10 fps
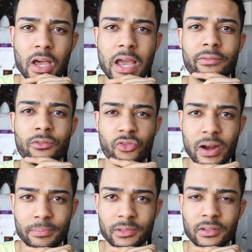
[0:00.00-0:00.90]
I have
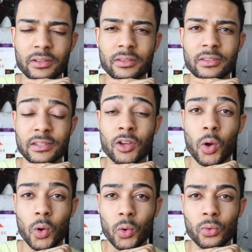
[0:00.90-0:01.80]
dreamt this
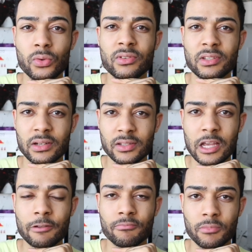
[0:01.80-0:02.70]
whole
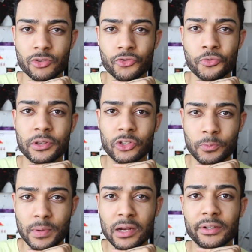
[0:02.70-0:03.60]
psilocybin mushroom
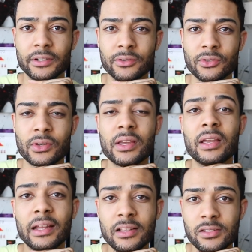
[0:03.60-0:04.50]
experience
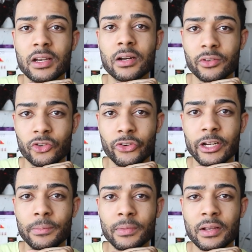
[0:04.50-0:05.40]
inside of a
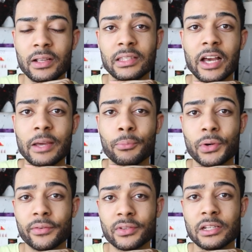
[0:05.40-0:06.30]
dream that I had
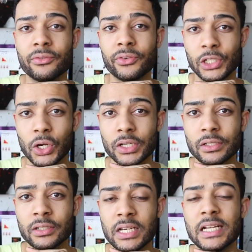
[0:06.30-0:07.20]
previously
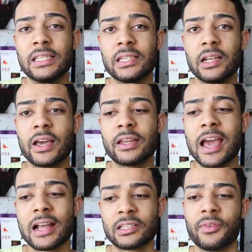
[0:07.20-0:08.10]
forgotten until I
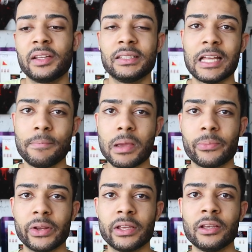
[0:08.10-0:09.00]
had activated that
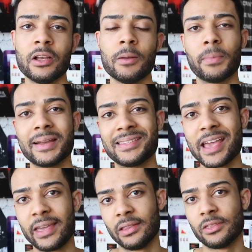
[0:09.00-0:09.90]
memory by
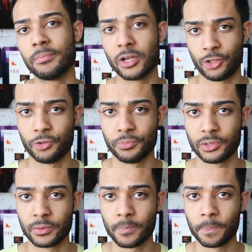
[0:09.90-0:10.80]
taking the
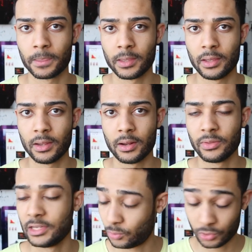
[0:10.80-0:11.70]
mushrooms.
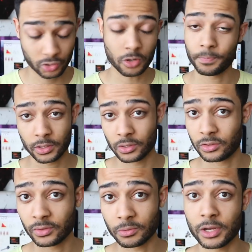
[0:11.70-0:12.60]
This was not
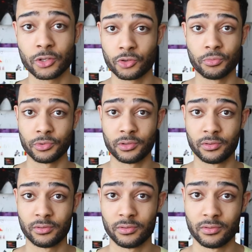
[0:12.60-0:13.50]
because of the mushrooms.